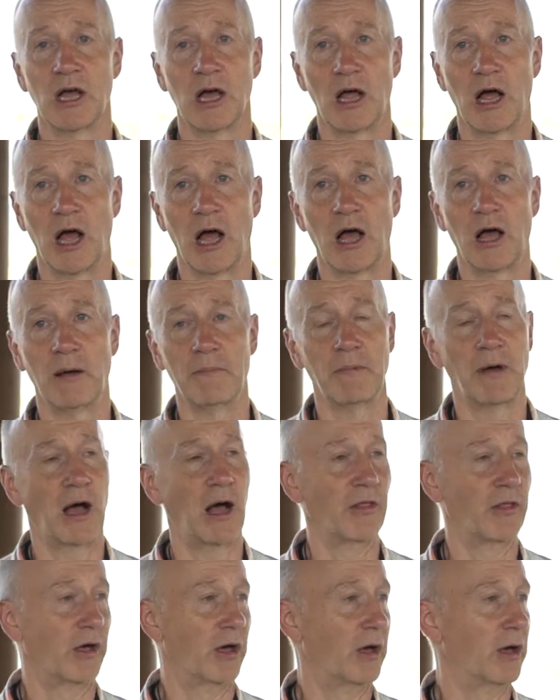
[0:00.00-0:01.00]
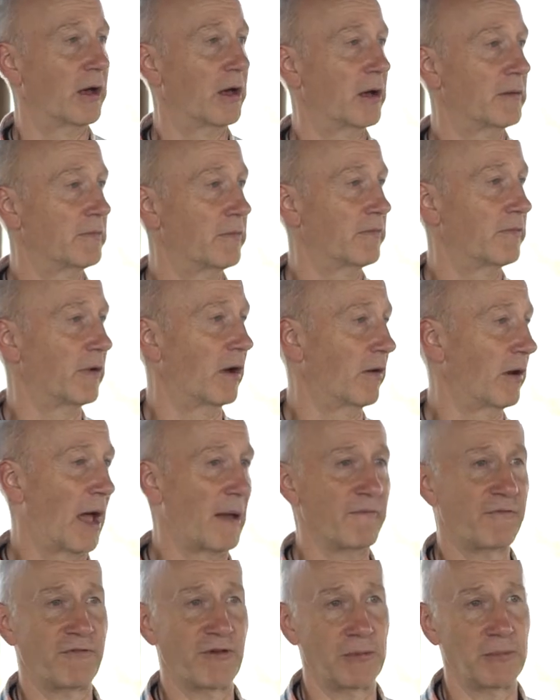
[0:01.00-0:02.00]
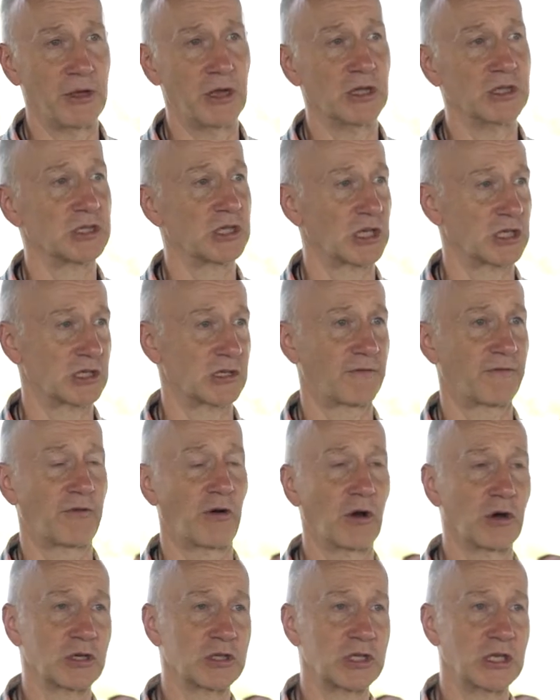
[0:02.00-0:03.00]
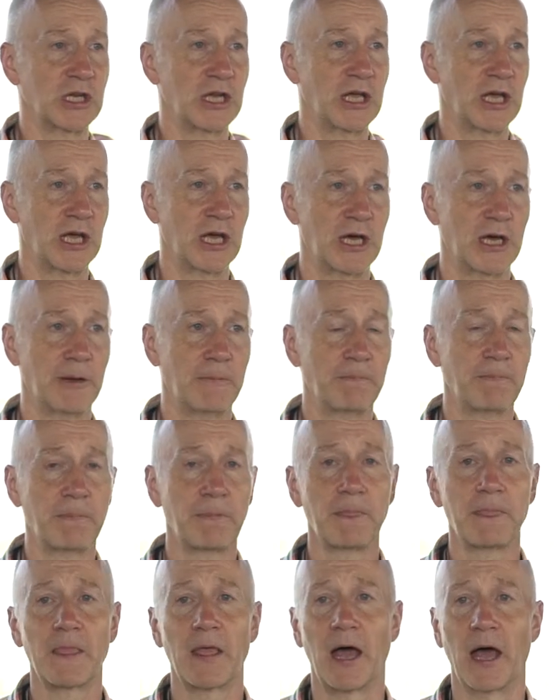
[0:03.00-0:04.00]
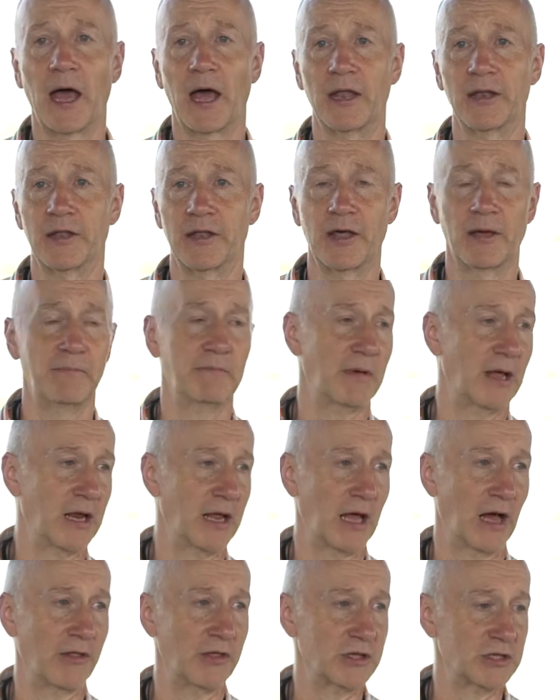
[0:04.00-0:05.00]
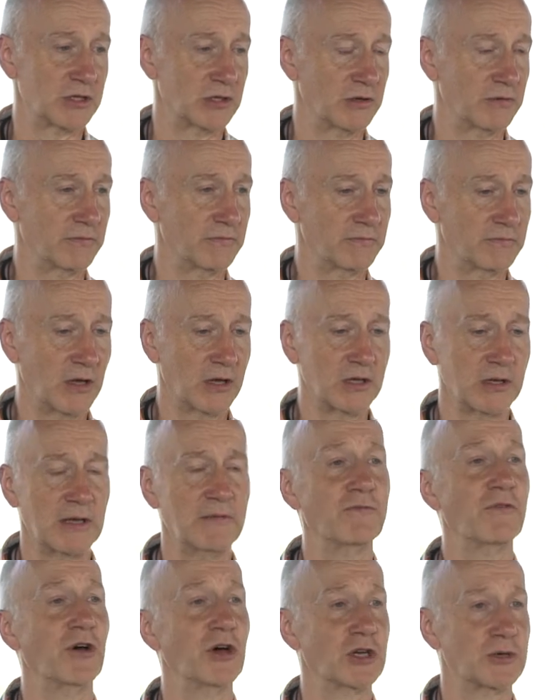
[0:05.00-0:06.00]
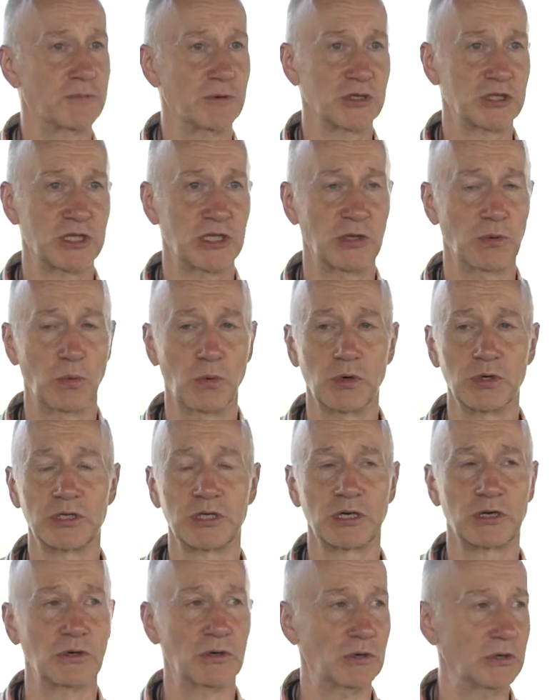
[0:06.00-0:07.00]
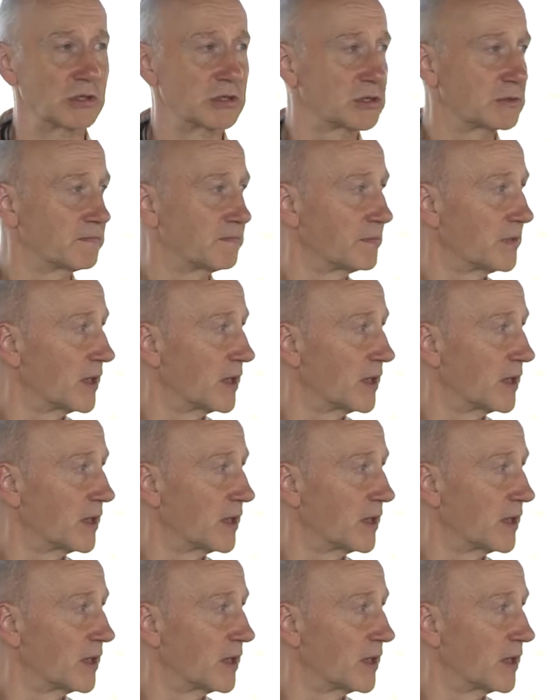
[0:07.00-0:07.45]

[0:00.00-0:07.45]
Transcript: um, other uh, amphibians such as frogs in here and then many other sort of uh, invertebrates in the water course.